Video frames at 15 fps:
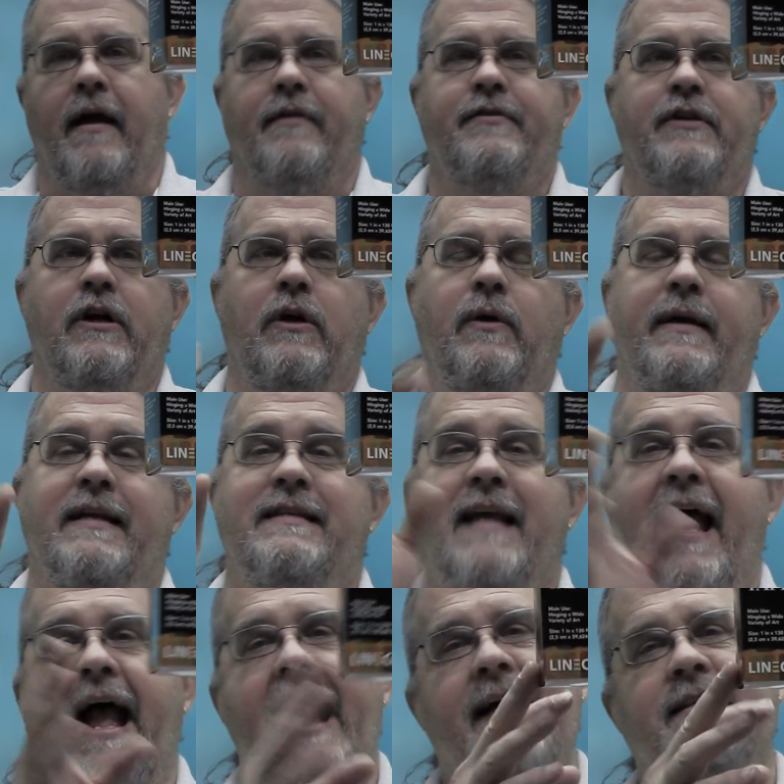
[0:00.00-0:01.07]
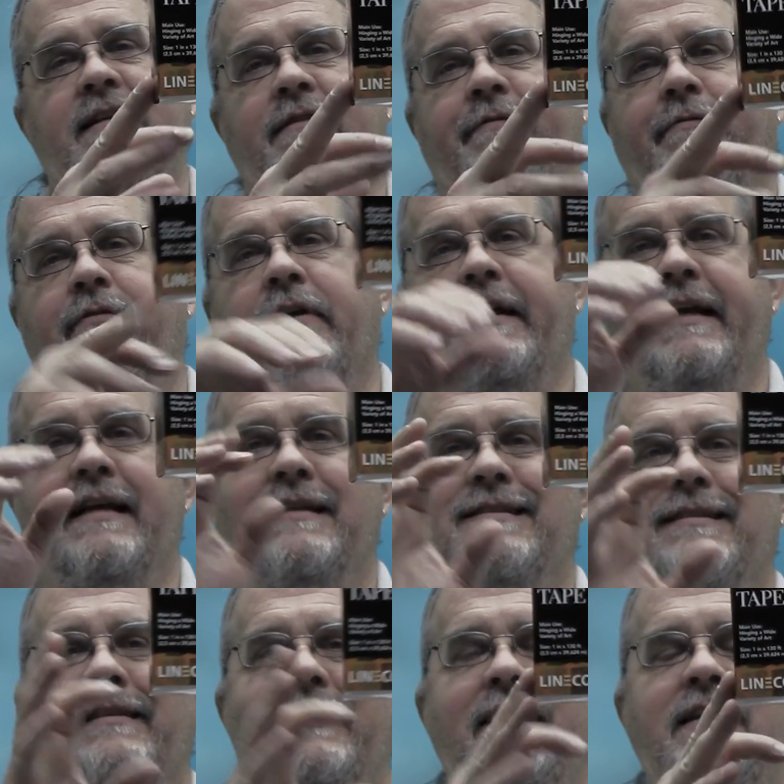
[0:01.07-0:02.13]
so it's acid free,
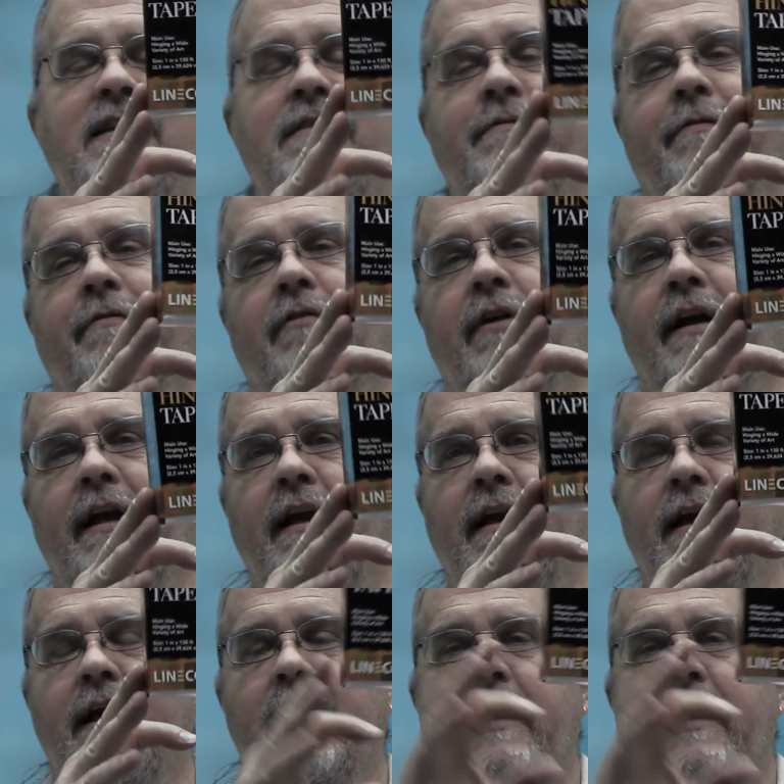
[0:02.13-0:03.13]
it's lignin free.